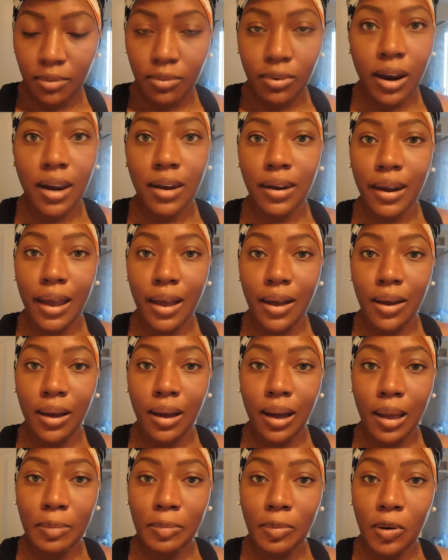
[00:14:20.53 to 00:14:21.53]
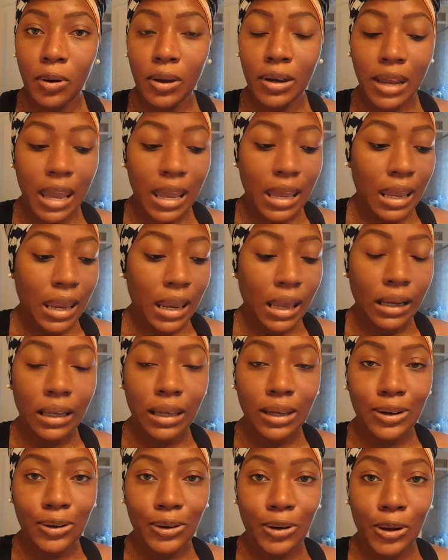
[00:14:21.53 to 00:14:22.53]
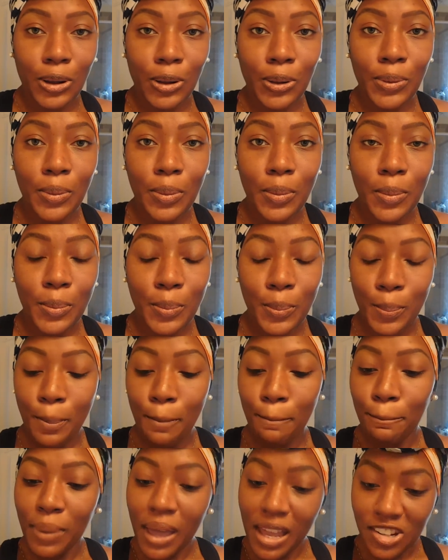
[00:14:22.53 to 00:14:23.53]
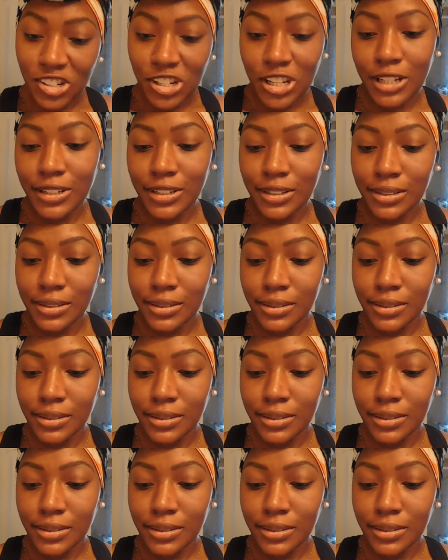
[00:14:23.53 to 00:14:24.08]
Right now, I'm on a LA Girl budget.